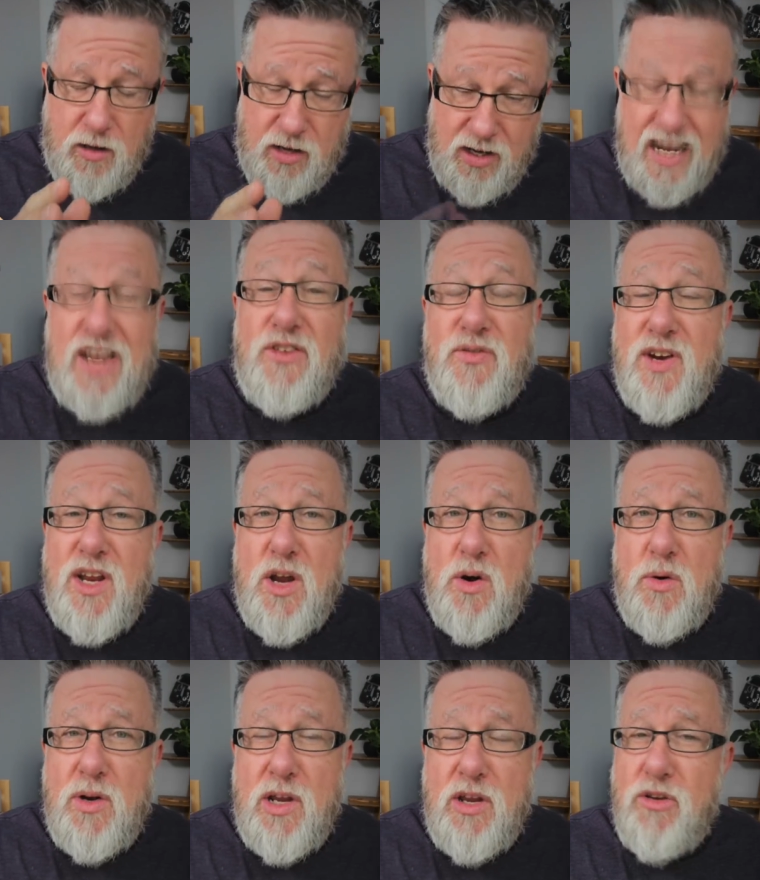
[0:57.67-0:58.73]
today's
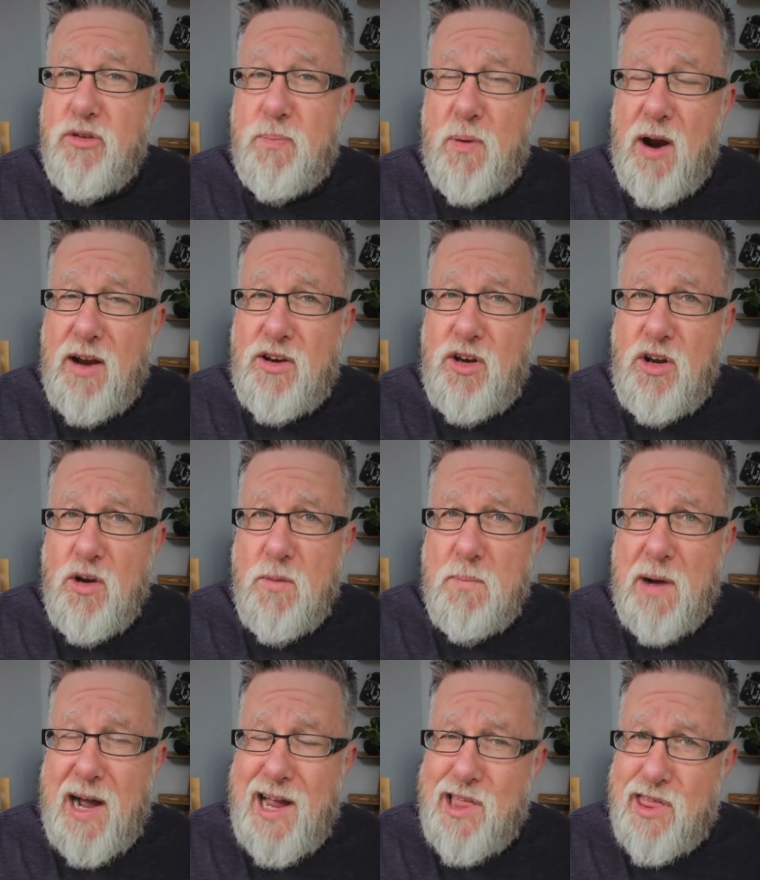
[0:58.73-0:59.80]
video is brought to you
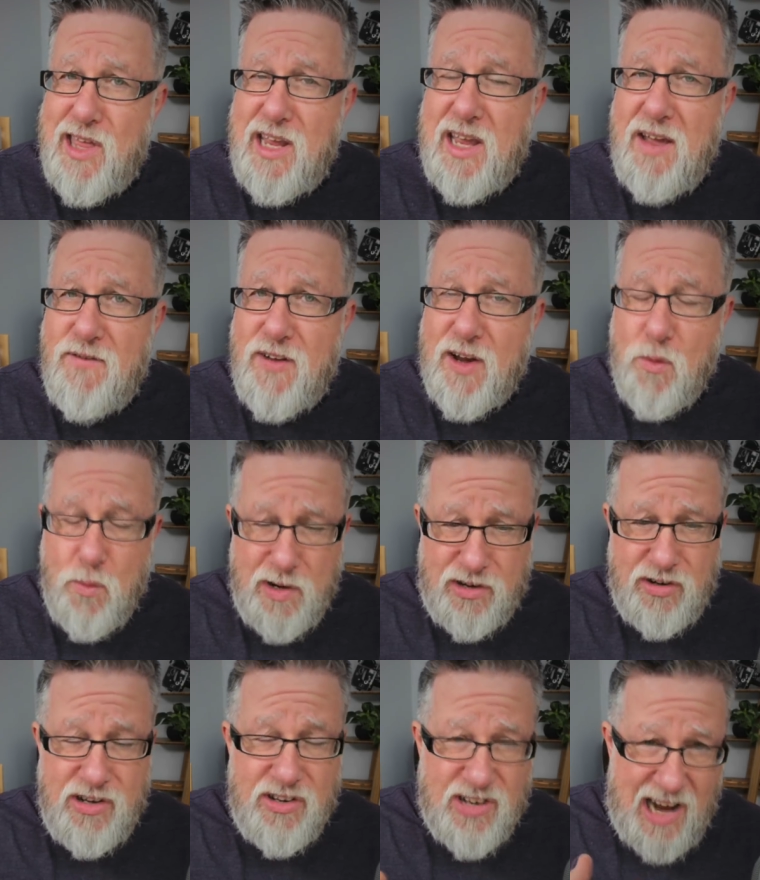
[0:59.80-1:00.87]
by Thinkific, which
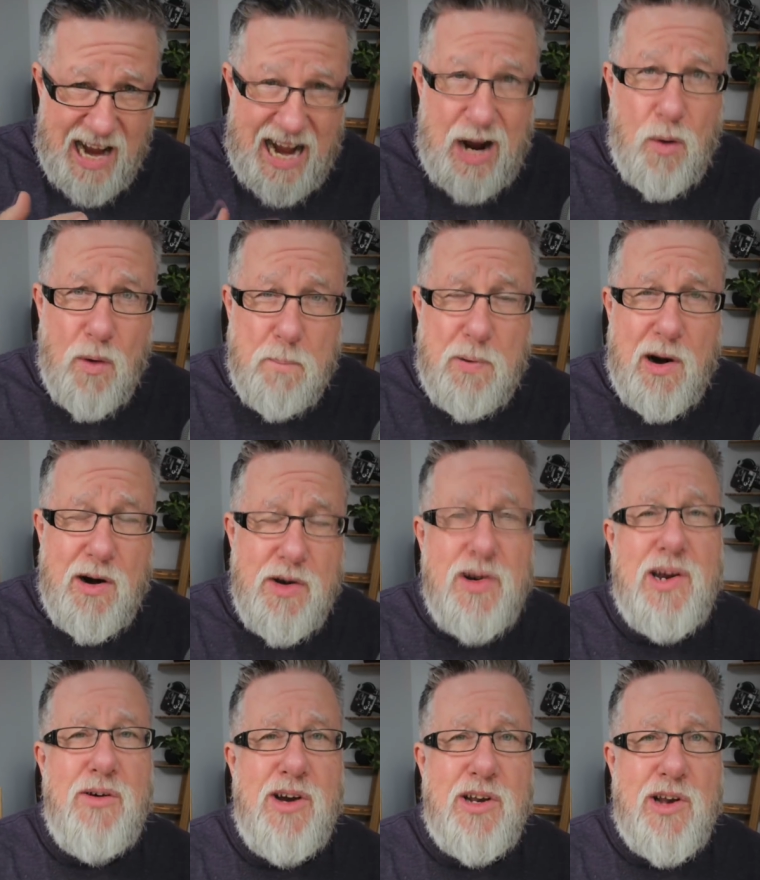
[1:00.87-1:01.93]
is our partner
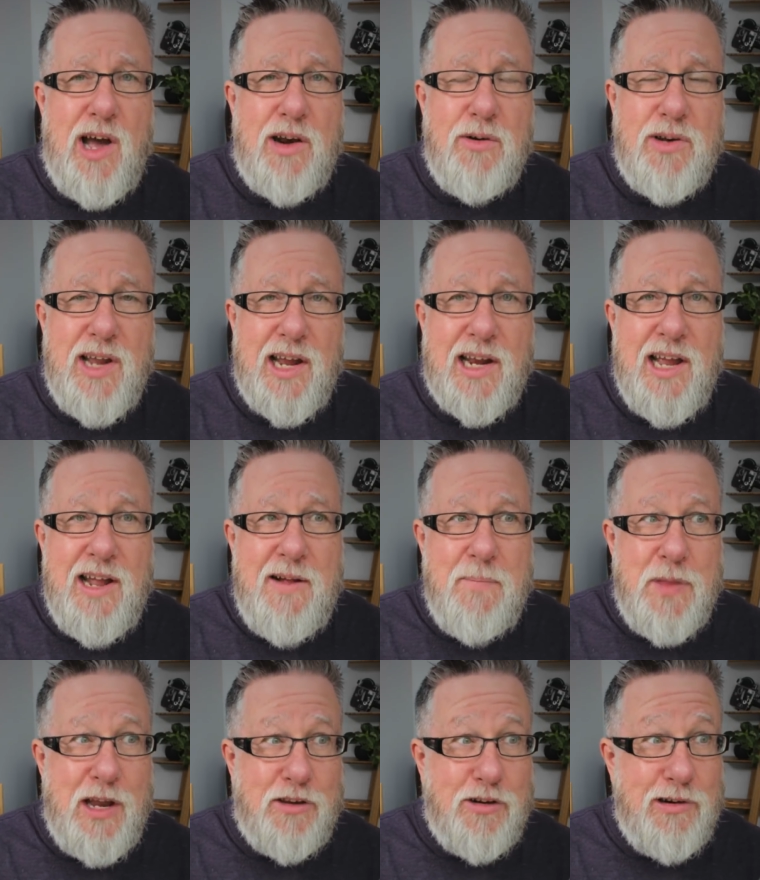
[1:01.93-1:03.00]
here at DottoTech
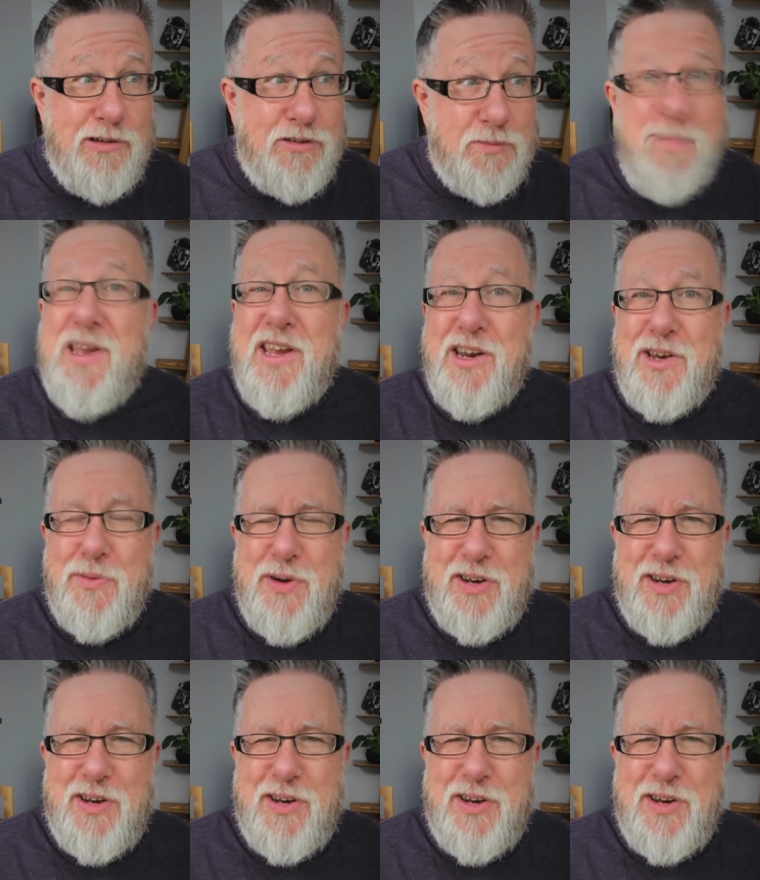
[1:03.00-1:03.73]
that turns me into a